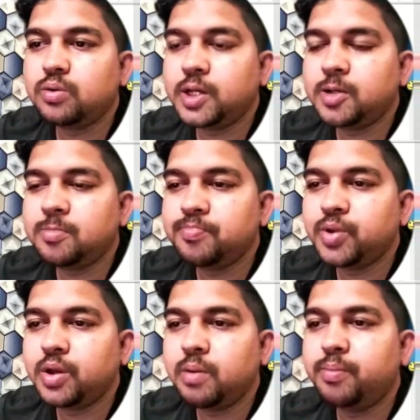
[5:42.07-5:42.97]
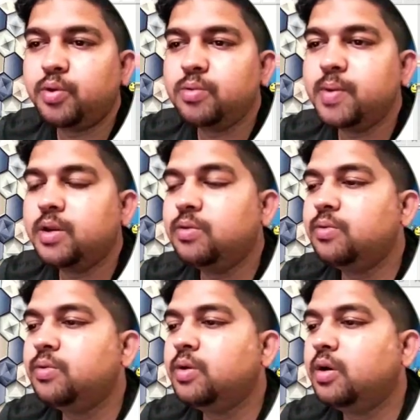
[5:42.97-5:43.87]
go to the import
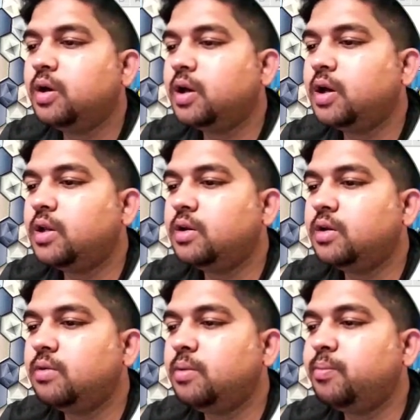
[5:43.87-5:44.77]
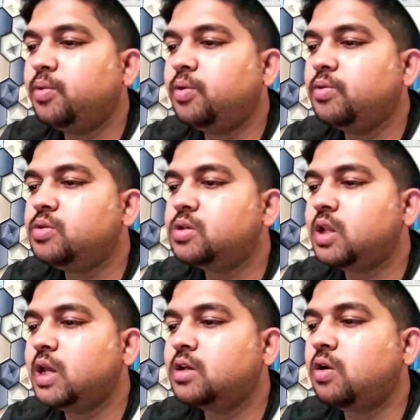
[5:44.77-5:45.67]
menu, and in import you
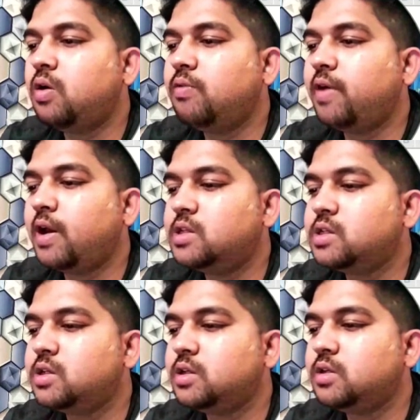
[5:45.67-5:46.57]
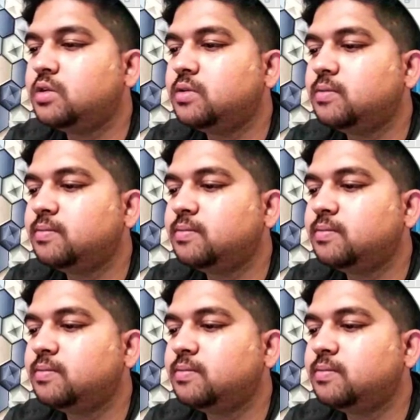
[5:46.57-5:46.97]
just select all files here,